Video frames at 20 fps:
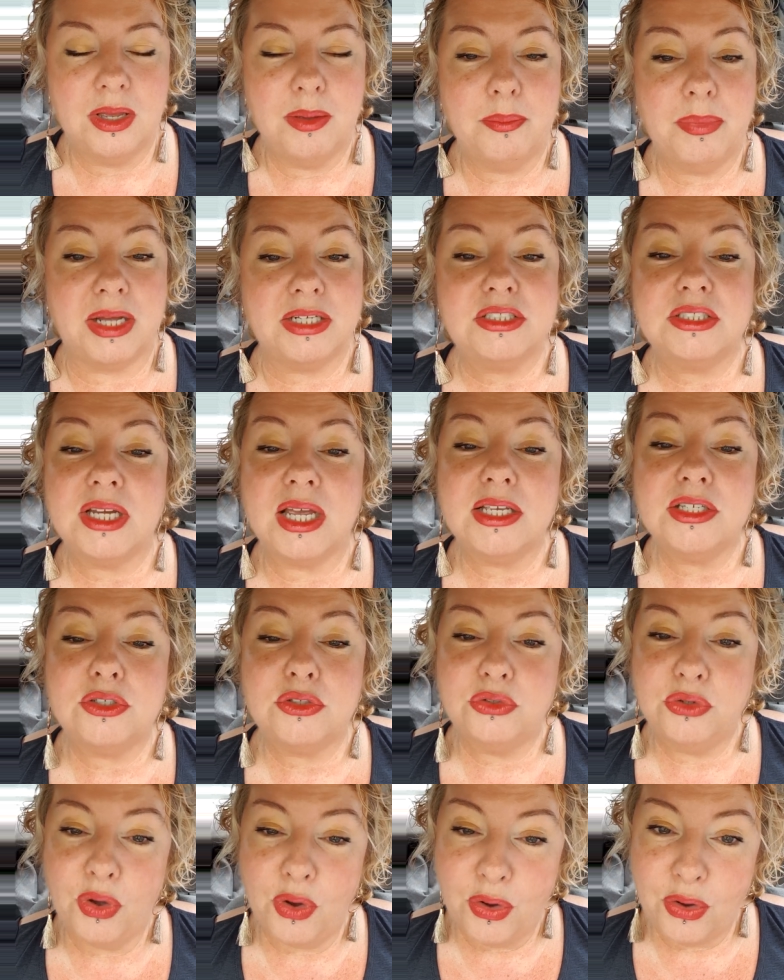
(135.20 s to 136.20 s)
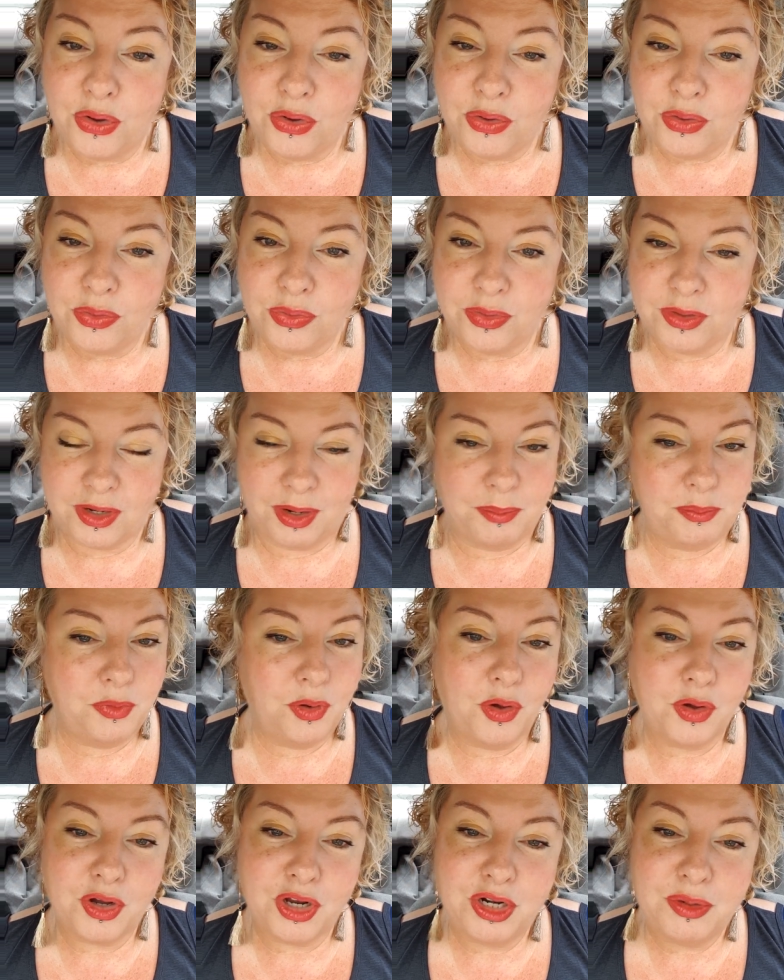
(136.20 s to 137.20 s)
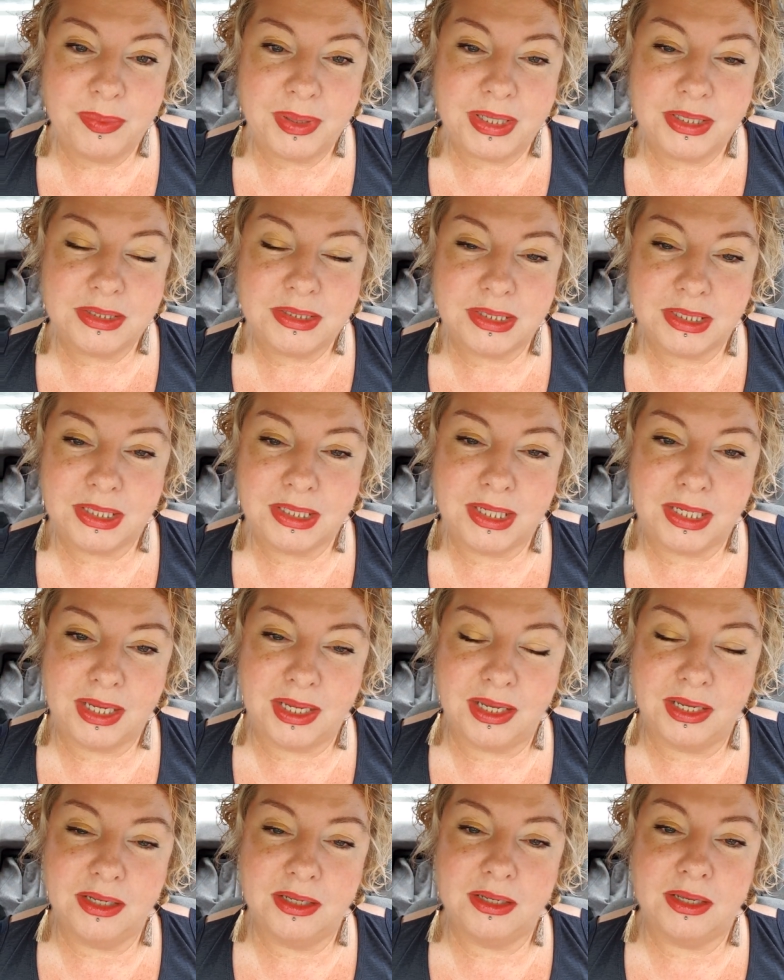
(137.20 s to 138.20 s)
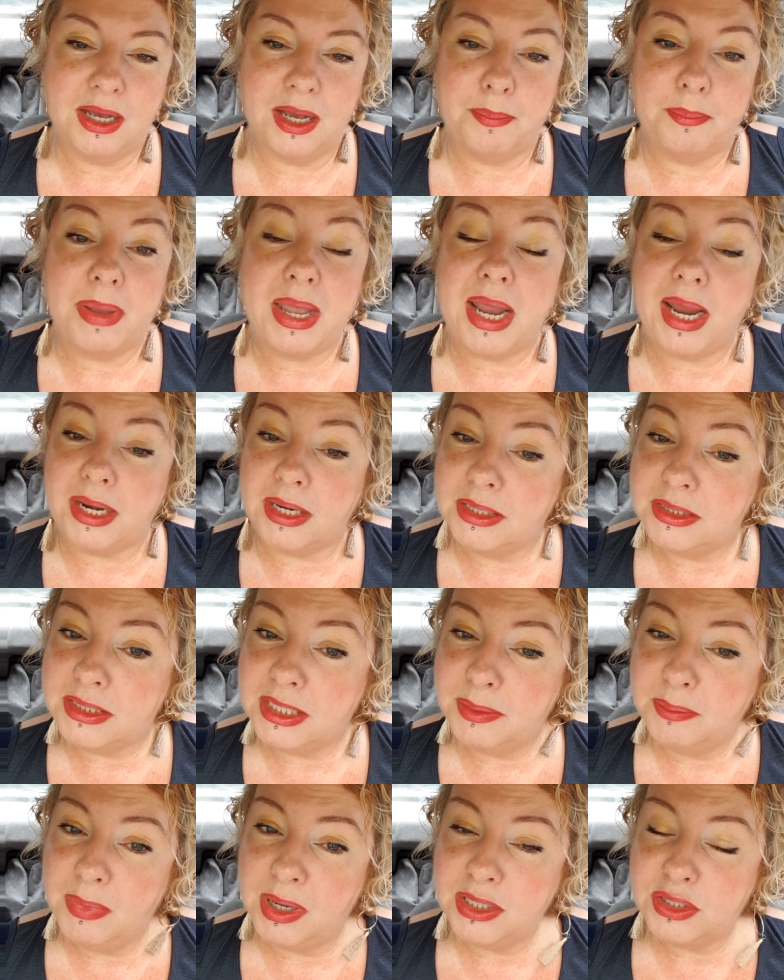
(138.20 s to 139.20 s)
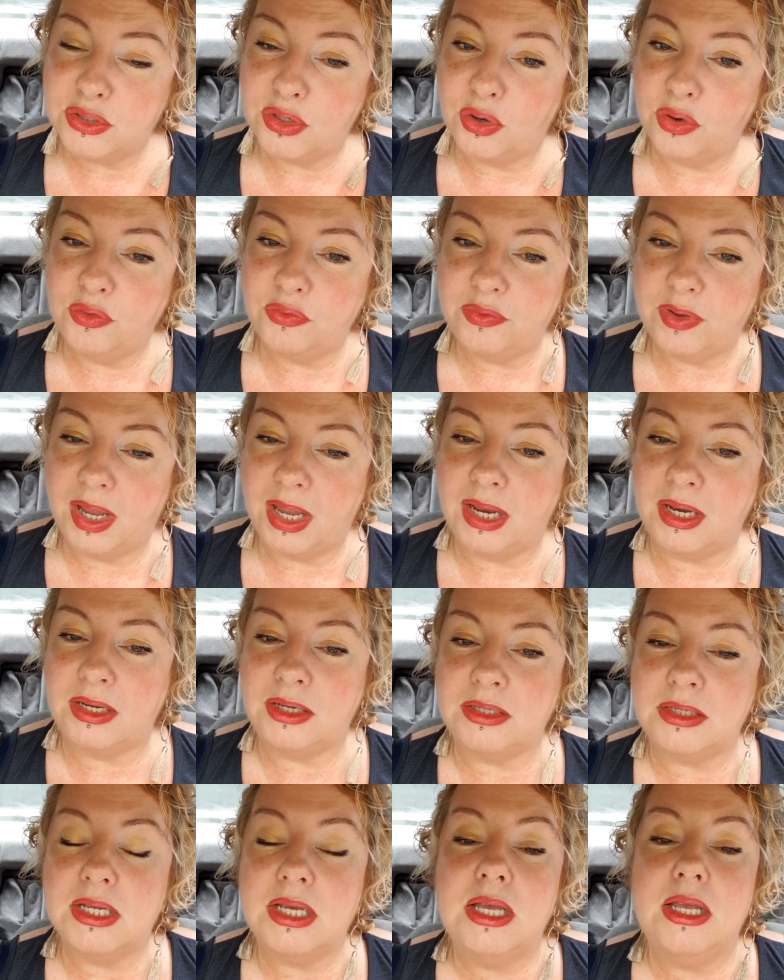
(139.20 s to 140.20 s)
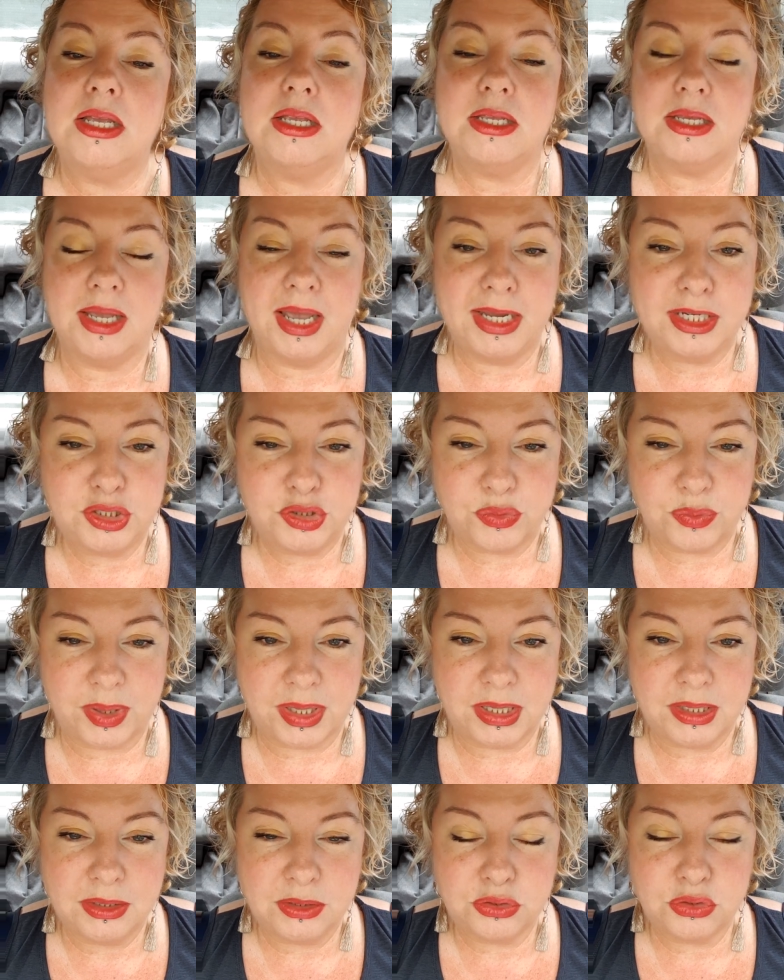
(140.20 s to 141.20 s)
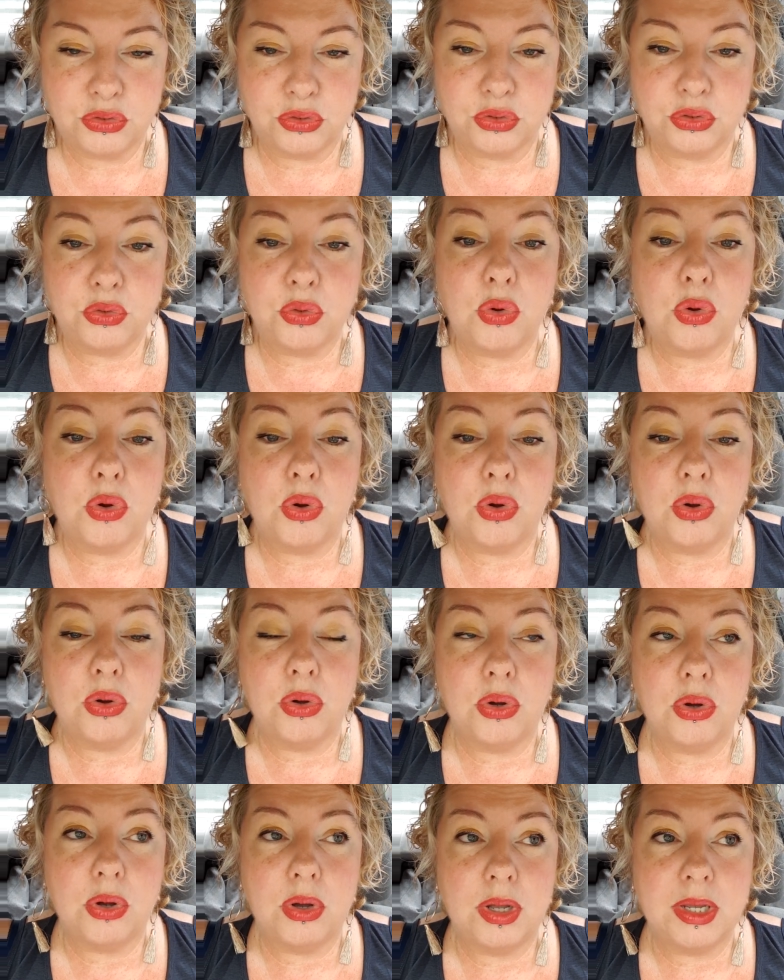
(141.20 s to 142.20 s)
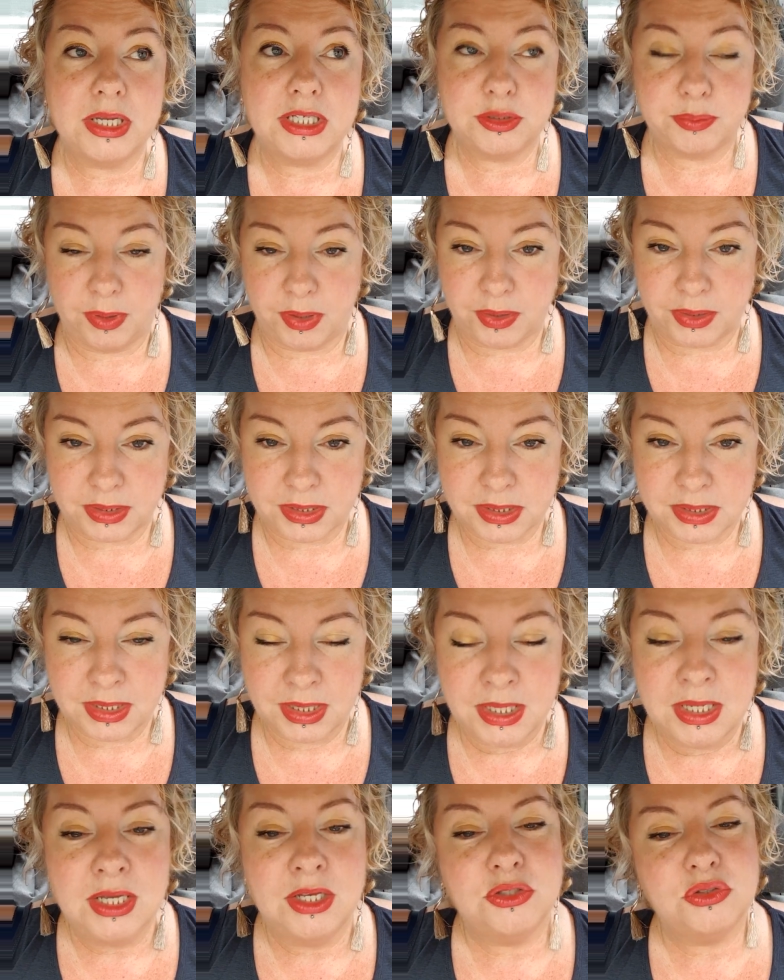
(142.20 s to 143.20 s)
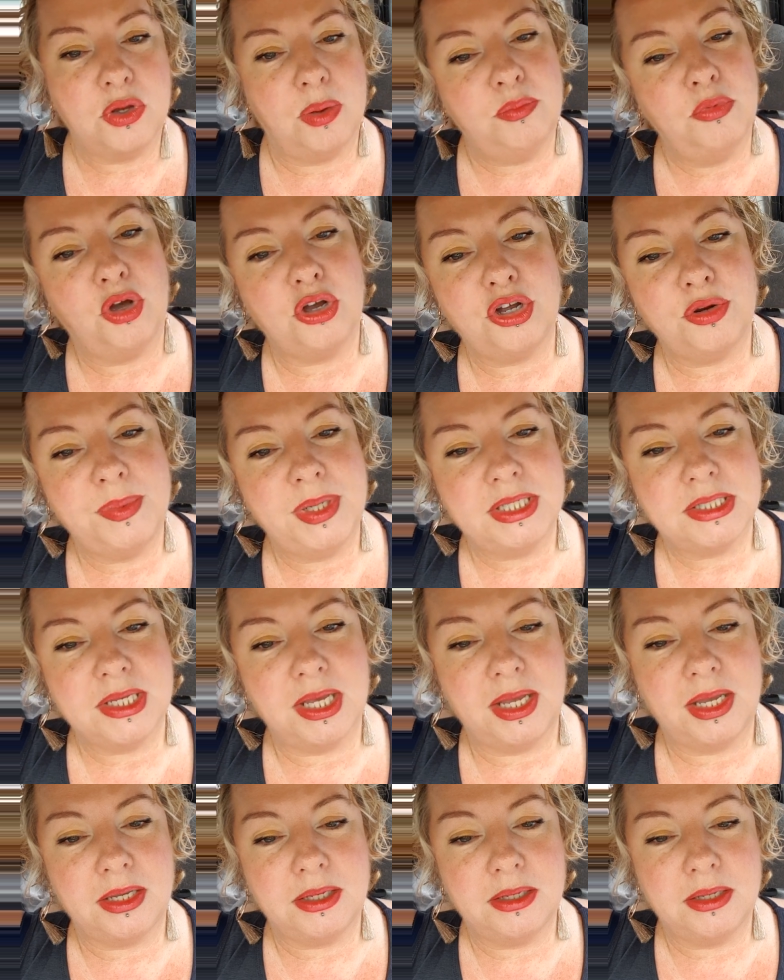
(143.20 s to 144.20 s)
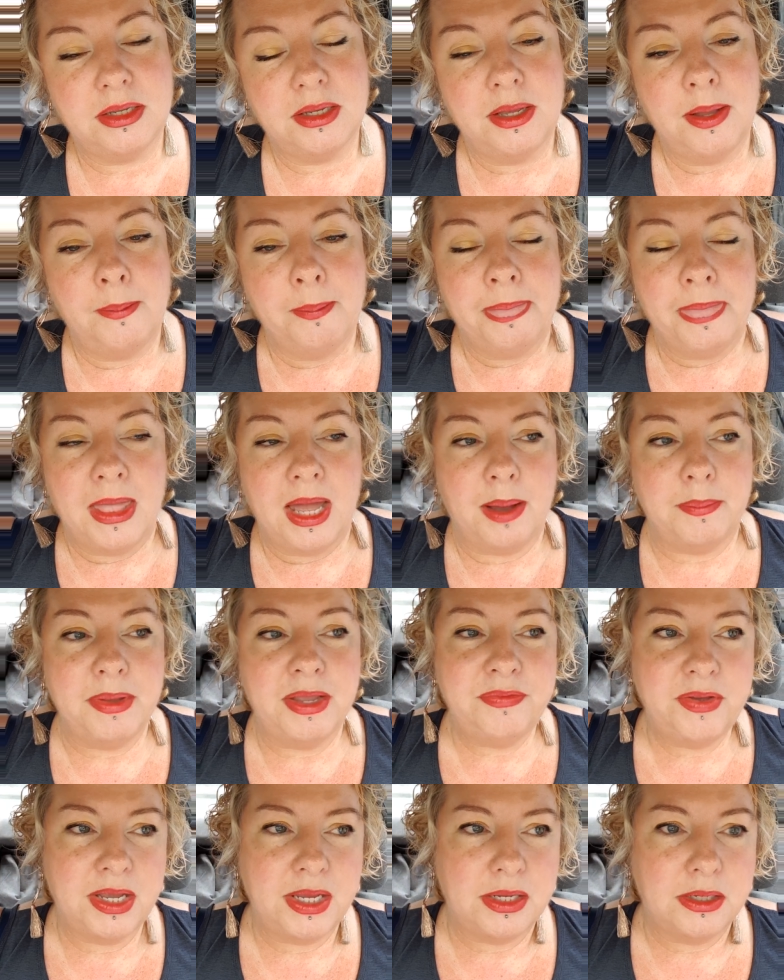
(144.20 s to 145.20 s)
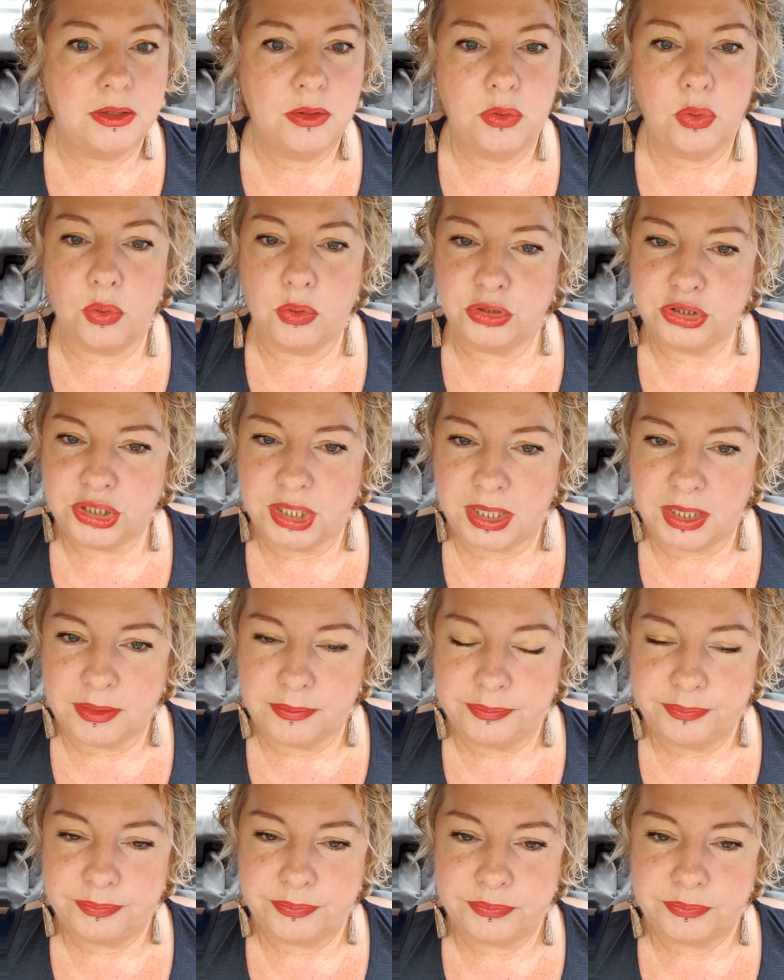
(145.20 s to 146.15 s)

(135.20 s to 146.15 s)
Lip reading: But just know that I'm not going to be sitting here editing myself and catering to your experience. So I'm not going to be saying if he or she.